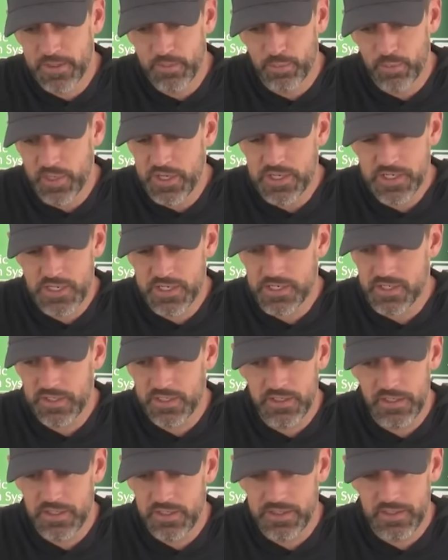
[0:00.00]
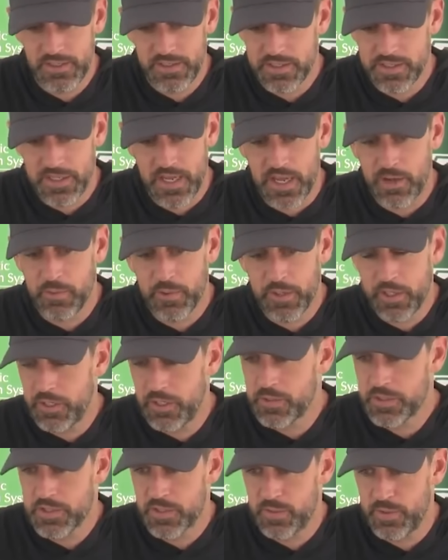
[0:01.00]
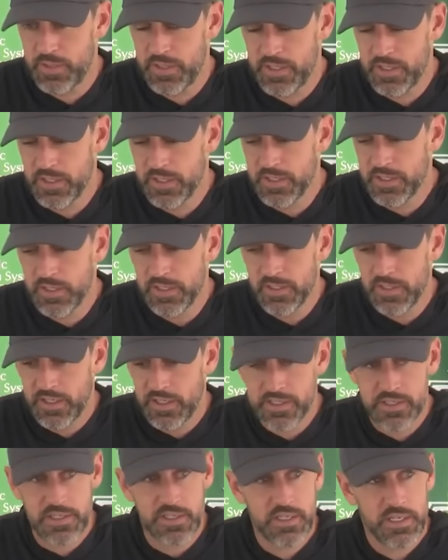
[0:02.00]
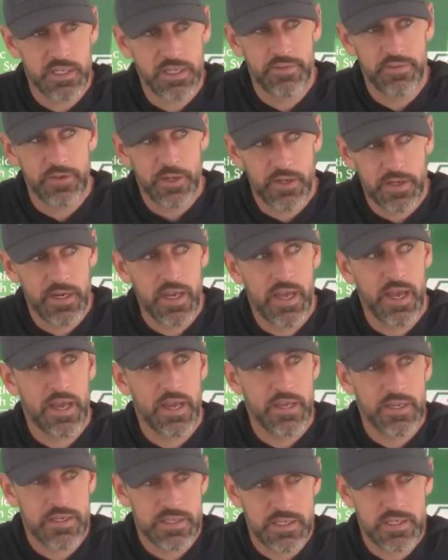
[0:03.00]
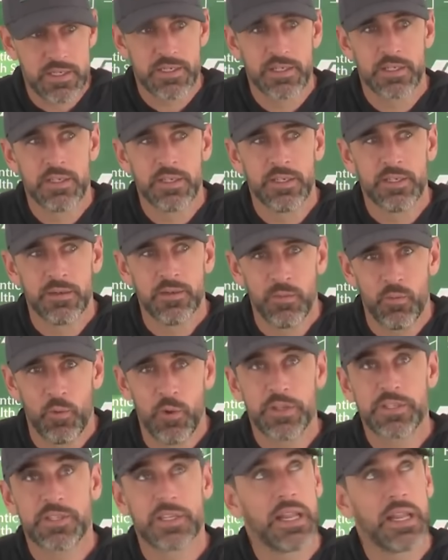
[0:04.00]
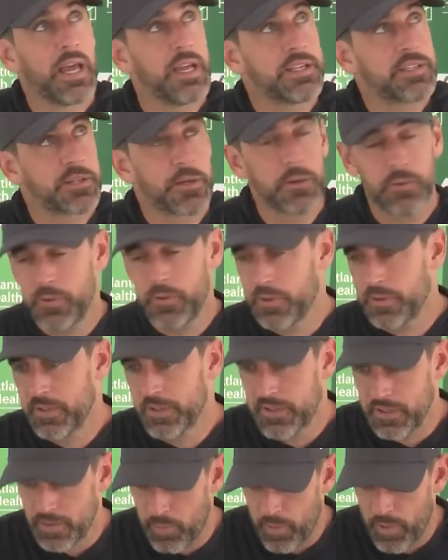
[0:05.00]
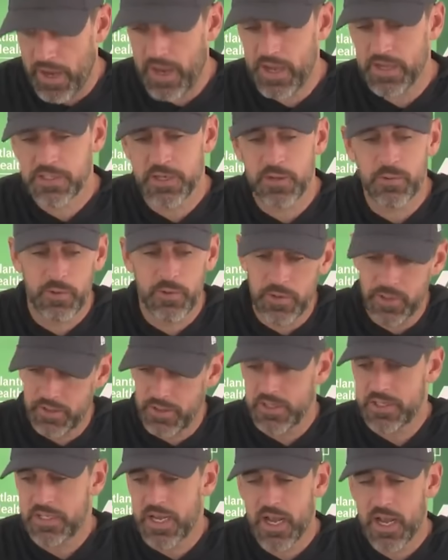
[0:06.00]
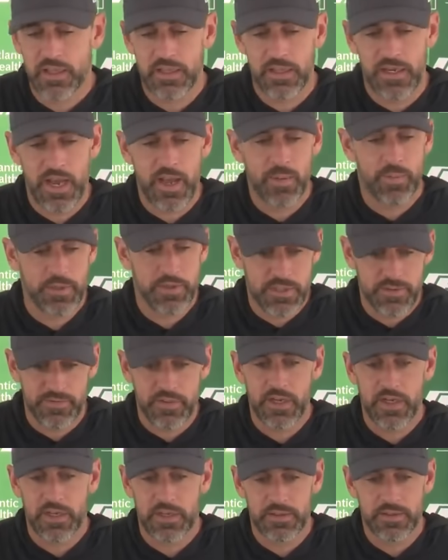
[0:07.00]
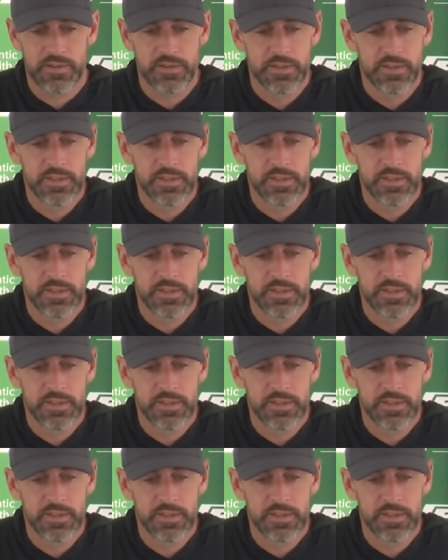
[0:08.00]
Preseason is not what it used to be. It's to see if young guys, once the lights go on and the pads go on and the tackling happens, if they can